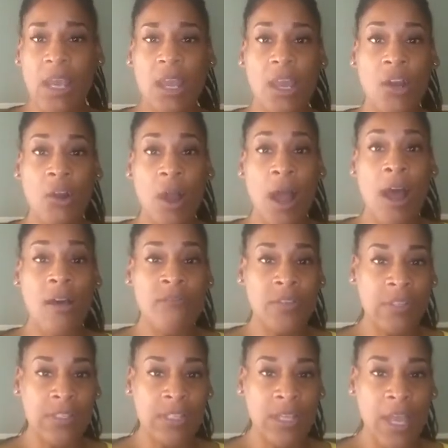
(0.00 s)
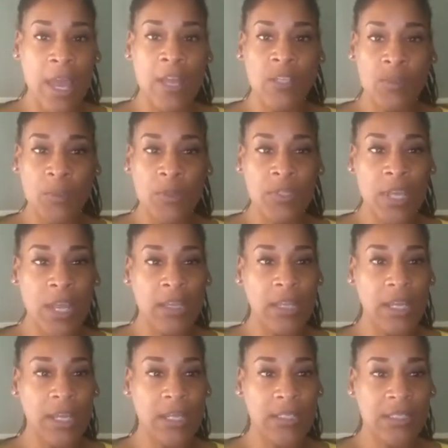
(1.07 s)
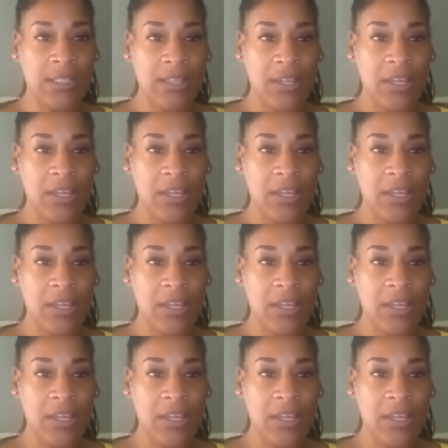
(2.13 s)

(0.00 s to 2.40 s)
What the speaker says: and are obviously experts. Hey Lance.